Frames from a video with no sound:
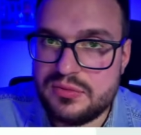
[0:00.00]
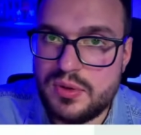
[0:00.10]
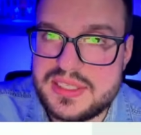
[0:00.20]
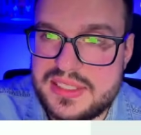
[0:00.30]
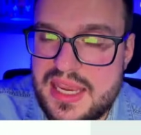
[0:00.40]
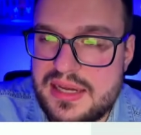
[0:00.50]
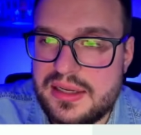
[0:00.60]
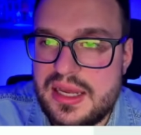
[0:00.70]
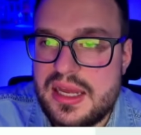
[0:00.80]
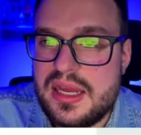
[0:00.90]
again
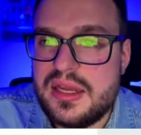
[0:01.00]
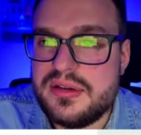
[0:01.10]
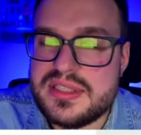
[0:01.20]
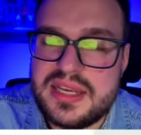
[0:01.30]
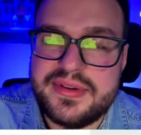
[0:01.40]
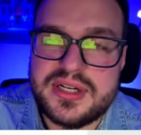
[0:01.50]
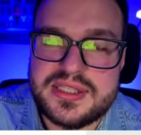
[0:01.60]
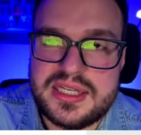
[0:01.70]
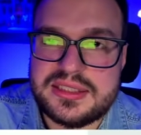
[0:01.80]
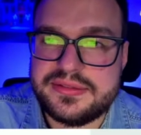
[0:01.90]
to save
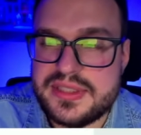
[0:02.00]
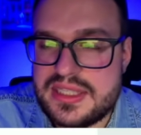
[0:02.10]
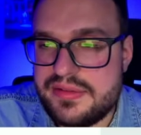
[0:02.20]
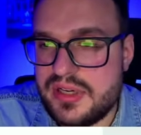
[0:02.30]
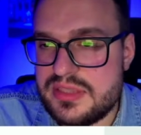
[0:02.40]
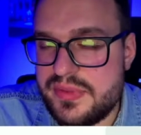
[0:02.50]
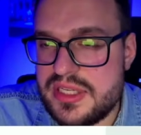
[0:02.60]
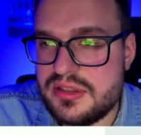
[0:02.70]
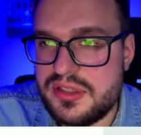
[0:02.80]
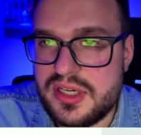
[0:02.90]
yourself some free space
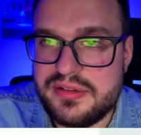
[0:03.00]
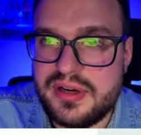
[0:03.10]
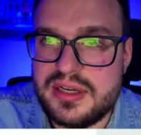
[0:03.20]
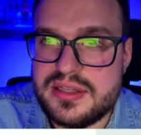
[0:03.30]
on your device.